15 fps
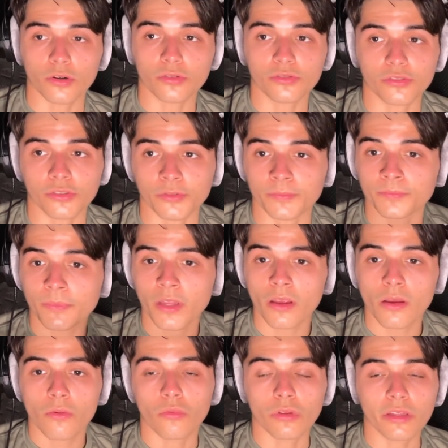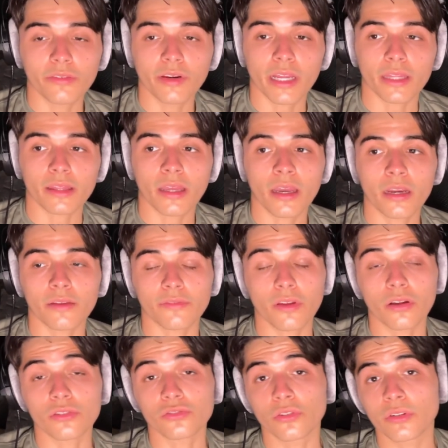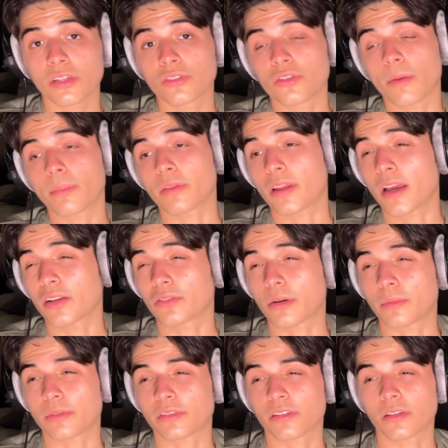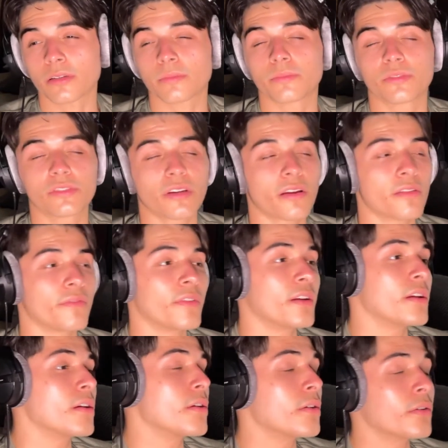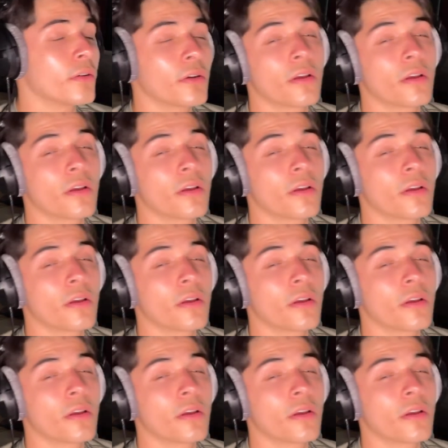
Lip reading: So we'll leave it at that. If y'all enjoyed it, drop a like, drop a sub, share the video.